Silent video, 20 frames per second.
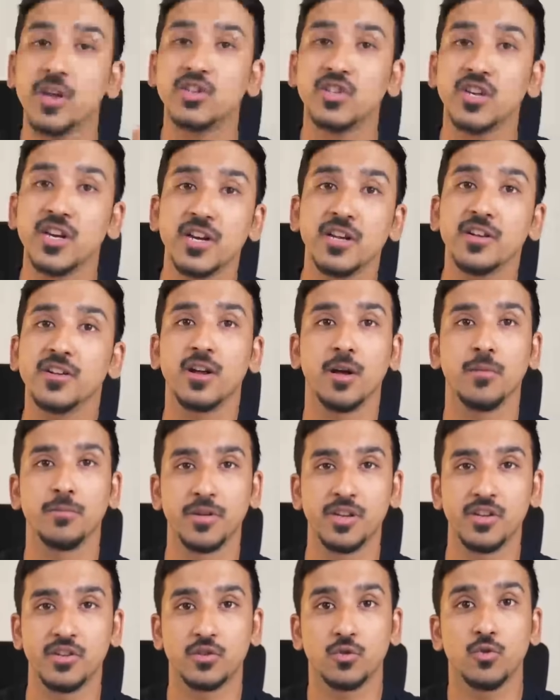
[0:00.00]
which Indian
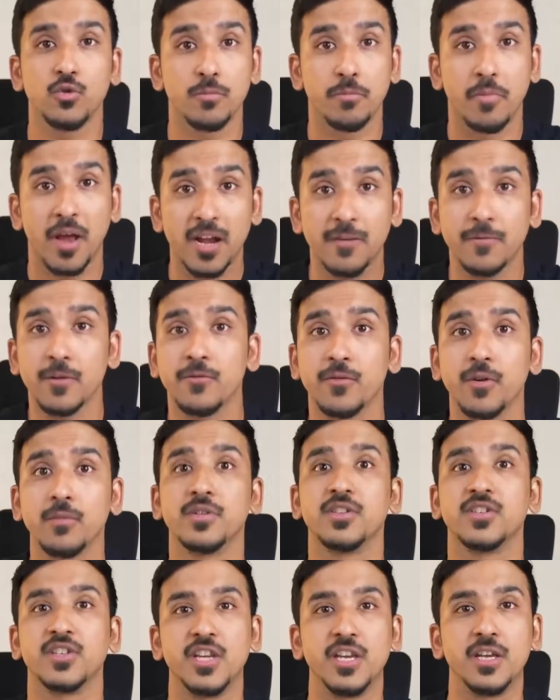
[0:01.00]
companies could benefit
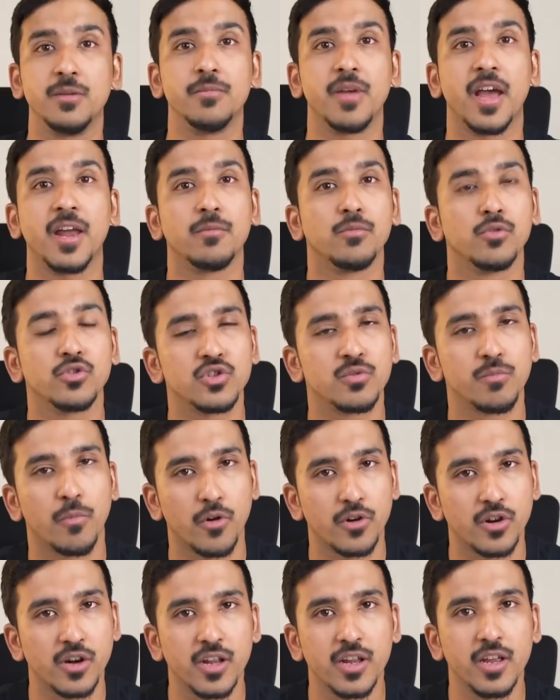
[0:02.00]
from the scheme, and most
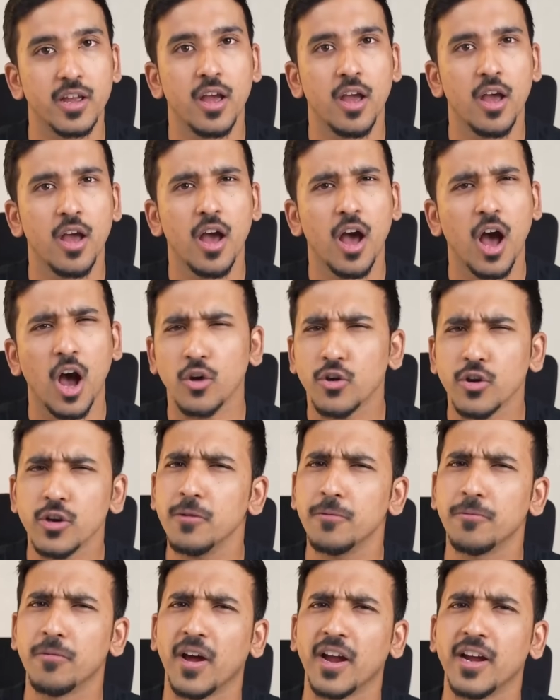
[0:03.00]
importantly, how
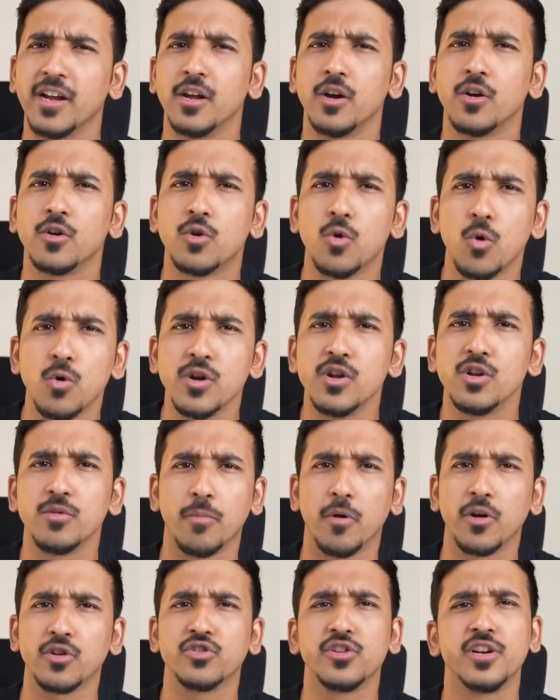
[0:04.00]
can you find a golden
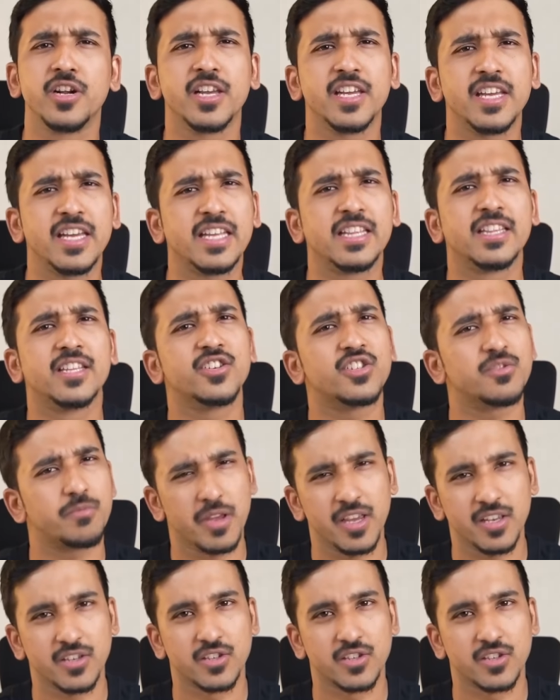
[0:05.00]
opportunity in this